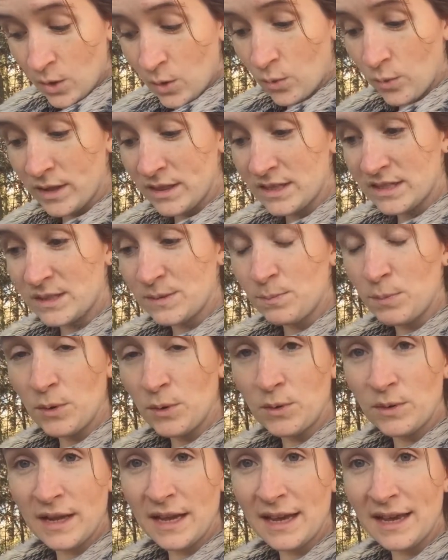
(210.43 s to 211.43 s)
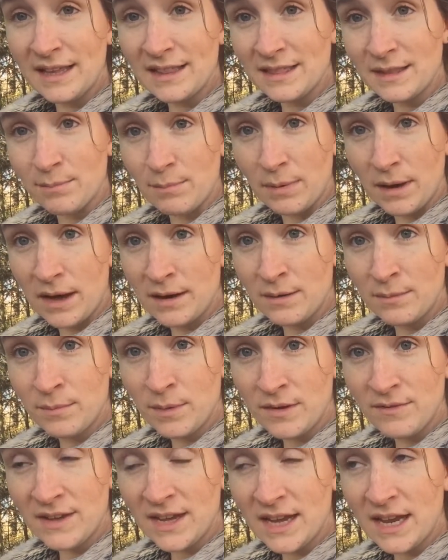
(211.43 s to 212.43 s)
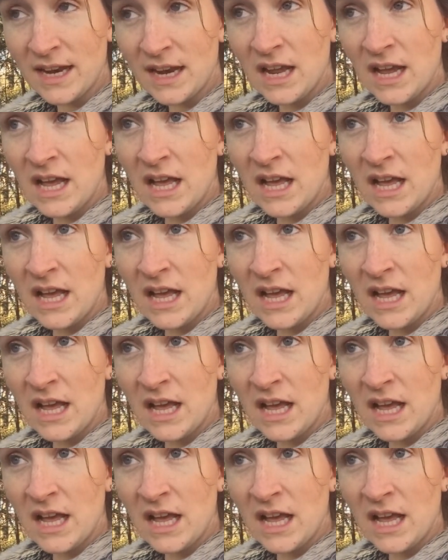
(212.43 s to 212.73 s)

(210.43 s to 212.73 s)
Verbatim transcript: when the spoon hit the bottom of it,